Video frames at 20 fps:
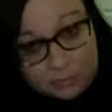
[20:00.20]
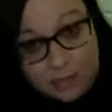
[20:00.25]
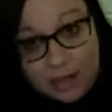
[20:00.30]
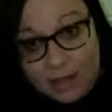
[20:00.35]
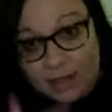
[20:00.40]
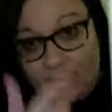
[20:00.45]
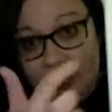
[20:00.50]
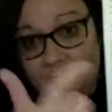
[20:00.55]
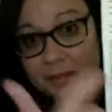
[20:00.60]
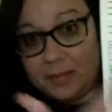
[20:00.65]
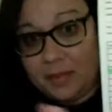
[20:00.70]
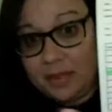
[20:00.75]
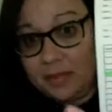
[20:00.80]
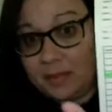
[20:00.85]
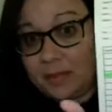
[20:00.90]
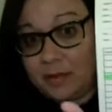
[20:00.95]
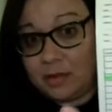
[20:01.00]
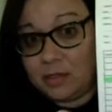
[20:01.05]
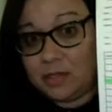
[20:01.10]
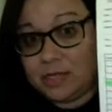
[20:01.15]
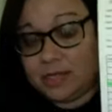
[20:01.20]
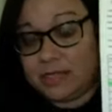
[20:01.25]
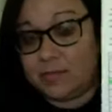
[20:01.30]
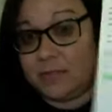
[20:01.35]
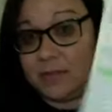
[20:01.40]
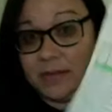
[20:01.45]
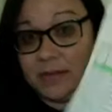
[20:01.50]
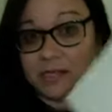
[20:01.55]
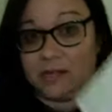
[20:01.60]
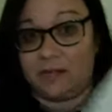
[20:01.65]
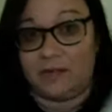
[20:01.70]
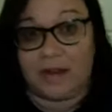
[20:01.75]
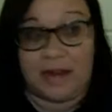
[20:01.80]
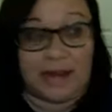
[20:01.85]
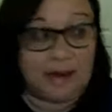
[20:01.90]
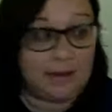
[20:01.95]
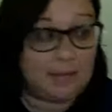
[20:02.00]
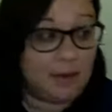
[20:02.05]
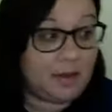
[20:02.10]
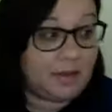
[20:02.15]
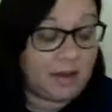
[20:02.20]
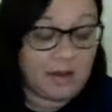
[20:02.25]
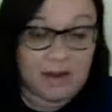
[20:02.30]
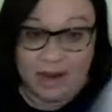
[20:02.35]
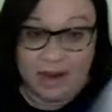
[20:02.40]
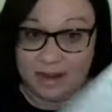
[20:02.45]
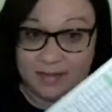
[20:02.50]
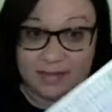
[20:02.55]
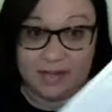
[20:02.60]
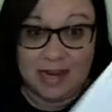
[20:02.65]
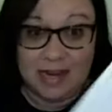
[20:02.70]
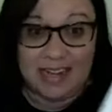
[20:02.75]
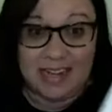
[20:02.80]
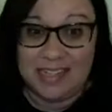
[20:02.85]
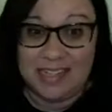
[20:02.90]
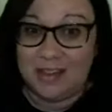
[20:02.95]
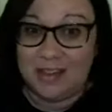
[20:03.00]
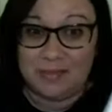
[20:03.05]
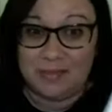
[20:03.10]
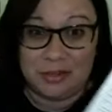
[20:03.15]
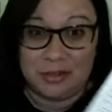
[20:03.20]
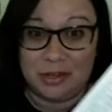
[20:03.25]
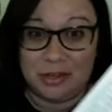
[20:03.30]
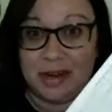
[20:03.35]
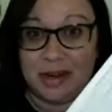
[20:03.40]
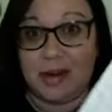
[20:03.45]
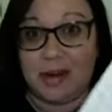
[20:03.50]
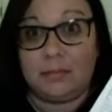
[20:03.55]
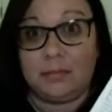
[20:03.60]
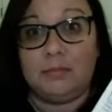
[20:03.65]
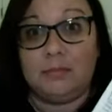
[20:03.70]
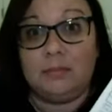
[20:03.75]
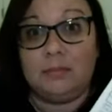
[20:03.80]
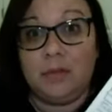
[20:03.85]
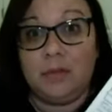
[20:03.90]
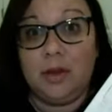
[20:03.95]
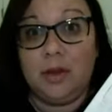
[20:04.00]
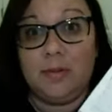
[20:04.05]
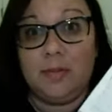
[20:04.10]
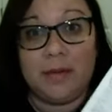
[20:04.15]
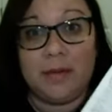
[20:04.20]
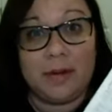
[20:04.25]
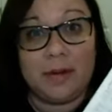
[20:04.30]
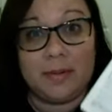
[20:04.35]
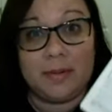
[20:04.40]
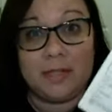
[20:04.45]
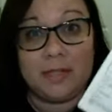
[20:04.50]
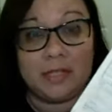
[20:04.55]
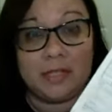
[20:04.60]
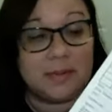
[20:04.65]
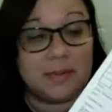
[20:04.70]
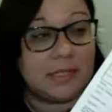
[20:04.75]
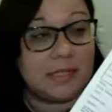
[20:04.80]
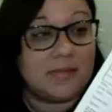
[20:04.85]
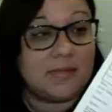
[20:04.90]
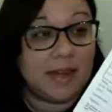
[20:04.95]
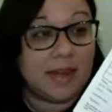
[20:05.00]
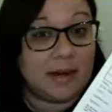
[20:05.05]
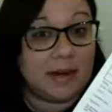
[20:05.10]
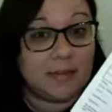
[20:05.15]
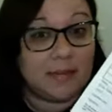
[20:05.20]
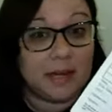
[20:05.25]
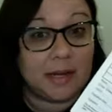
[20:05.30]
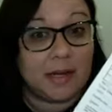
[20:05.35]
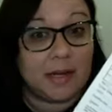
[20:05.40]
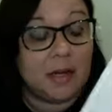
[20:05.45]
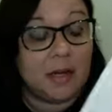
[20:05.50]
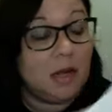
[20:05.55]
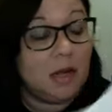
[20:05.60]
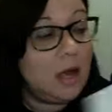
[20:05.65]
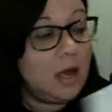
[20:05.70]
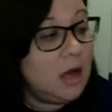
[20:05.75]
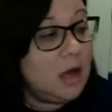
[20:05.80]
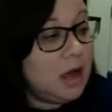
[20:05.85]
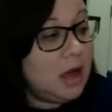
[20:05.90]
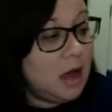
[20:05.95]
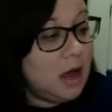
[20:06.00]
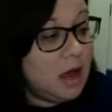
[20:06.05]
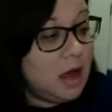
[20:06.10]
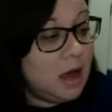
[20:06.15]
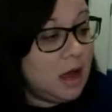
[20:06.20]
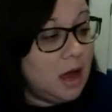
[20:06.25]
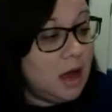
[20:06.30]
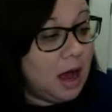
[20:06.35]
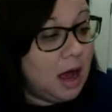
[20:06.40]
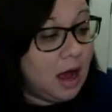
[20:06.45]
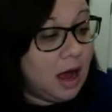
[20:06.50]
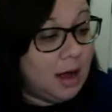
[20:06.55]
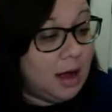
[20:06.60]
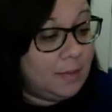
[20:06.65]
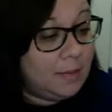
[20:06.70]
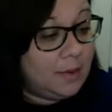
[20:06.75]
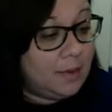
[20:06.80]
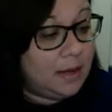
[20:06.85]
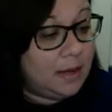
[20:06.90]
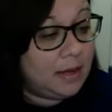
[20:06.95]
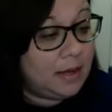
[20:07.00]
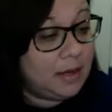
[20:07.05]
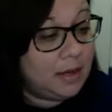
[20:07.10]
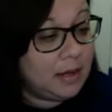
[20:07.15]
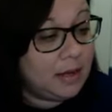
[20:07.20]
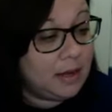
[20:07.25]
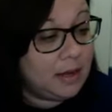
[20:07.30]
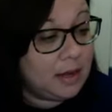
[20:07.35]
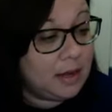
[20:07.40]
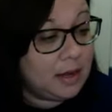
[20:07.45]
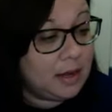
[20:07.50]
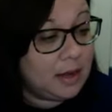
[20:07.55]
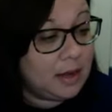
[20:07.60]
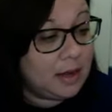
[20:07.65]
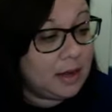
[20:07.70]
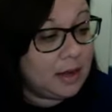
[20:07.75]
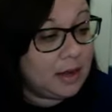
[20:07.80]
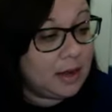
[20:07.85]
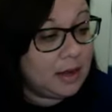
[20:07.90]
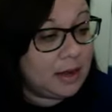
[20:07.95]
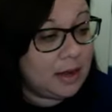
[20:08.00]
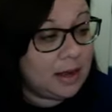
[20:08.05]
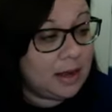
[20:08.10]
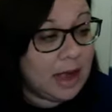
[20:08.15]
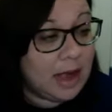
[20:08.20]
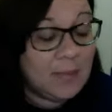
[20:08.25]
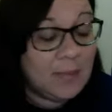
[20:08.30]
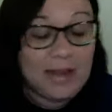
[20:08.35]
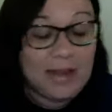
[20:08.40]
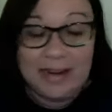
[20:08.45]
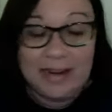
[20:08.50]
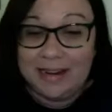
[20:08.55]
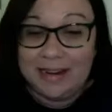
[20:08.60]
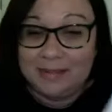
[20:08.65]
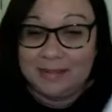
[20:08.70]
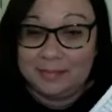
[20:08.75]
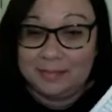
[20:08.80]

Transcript: let them put the most expensive item on there. I even, I tell them straight up, you can put your most expensive item there. Um, I mean,